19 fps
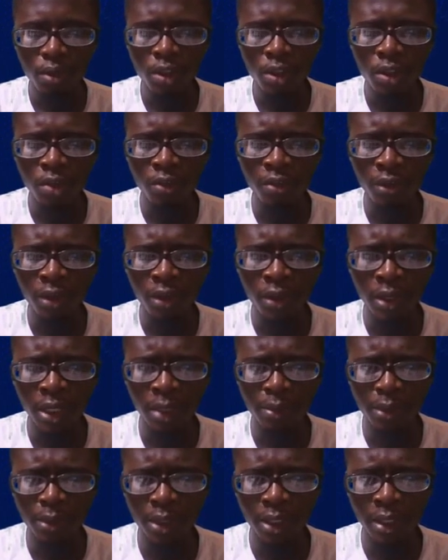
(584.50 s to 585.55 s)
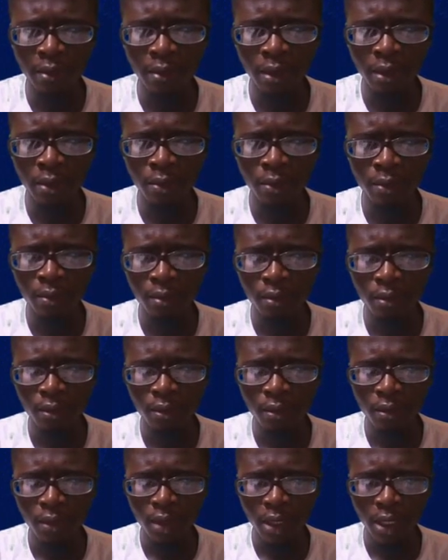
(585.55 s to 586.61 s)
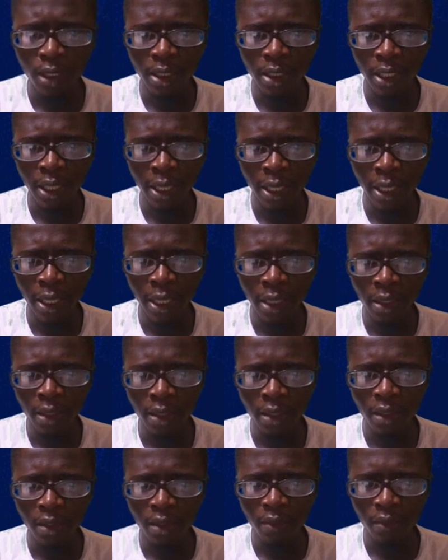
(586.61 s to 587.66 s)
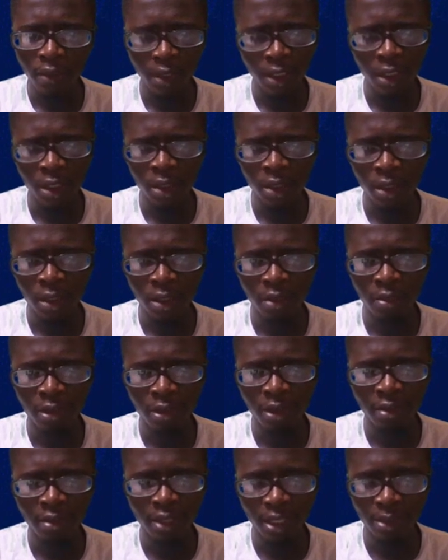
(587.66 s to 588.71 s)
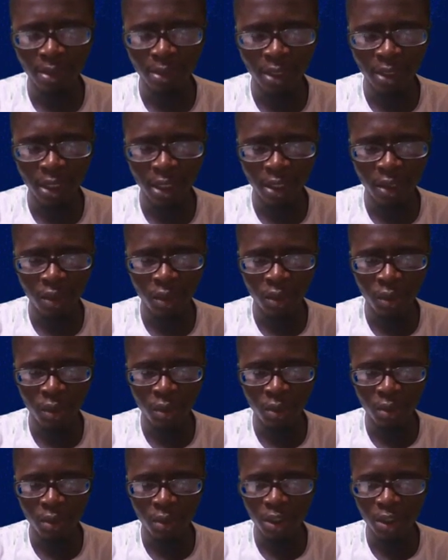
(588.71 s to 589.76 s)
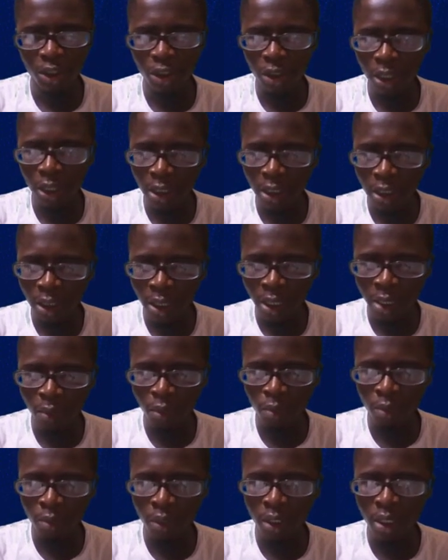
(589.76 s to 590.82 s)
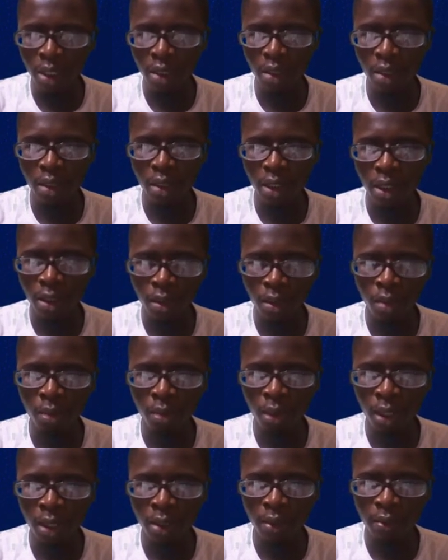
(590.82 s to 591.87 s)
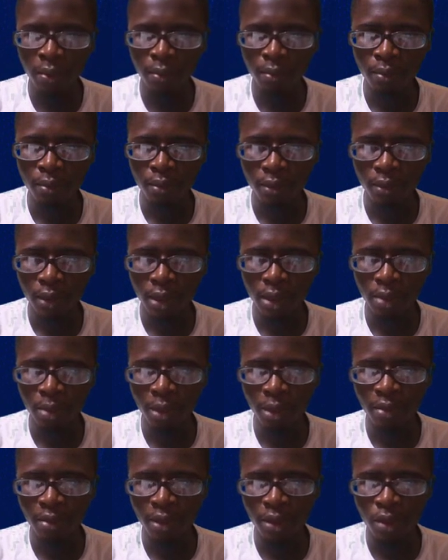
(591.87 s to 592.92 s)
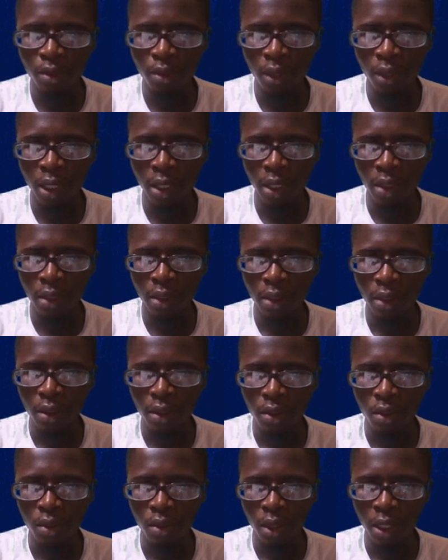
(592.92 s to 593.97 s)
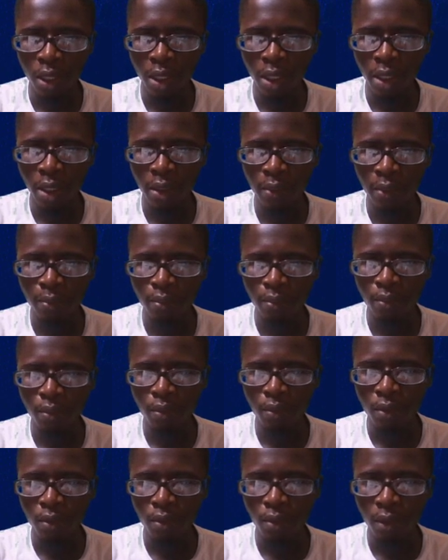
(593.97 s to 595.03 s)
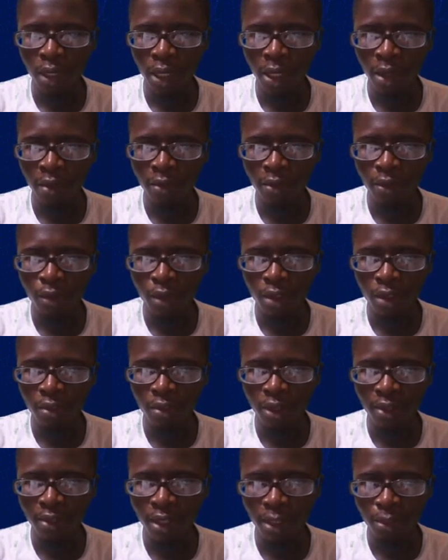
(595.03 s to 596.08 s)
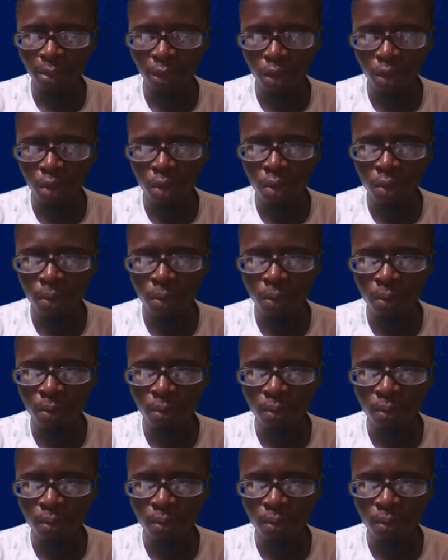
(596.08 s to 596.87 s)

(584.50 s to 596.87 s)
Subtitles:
So 4 times 7, and here we didn't just say 5 times 10, no. Strategically, we pick a number that's a perfect square. So here we have 25 times 2,